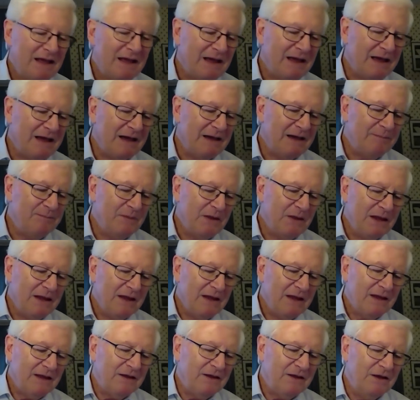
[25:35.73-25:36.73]
Um,
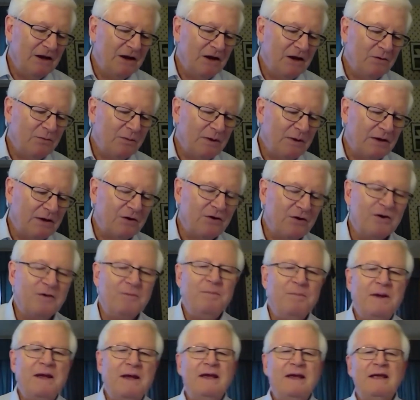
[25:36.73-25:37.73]
you know, it
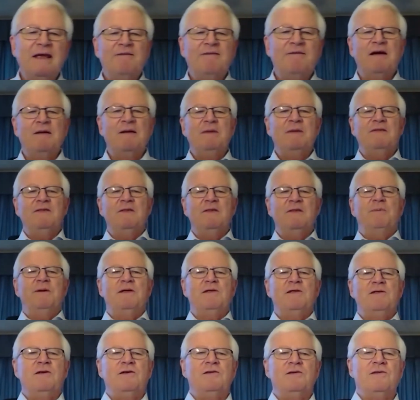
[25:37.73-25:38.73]
could be if I'm in the
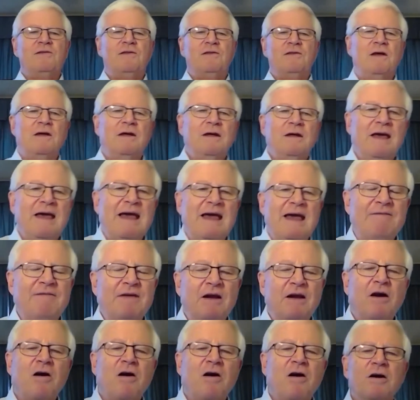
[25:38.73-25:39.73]
business uh,
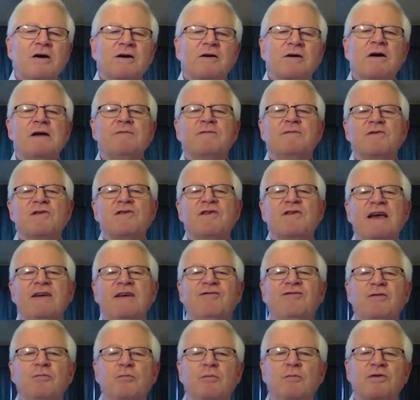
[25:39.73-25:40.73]
having a hard
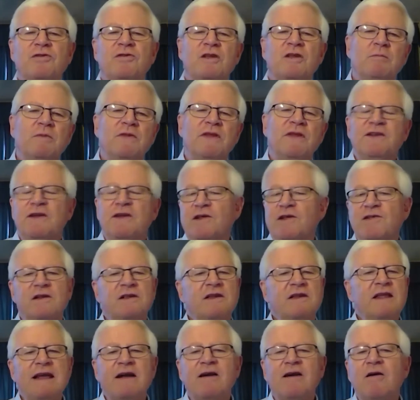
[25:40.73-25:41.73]
conversation with someone that
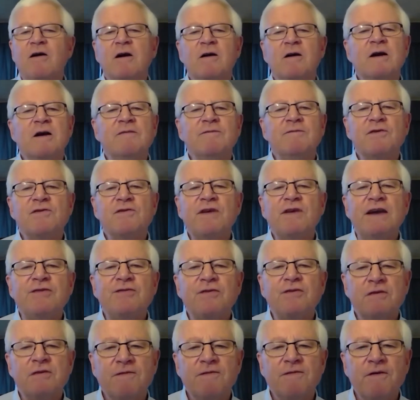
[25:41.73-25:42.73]
doesn't take hard
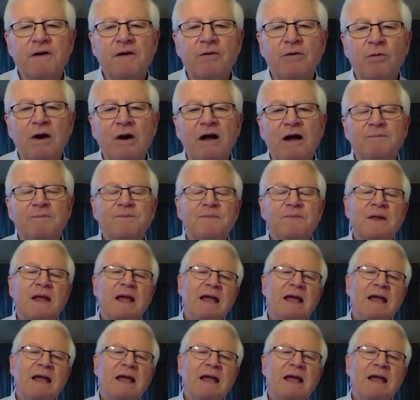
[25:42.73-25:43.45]
conversations very well.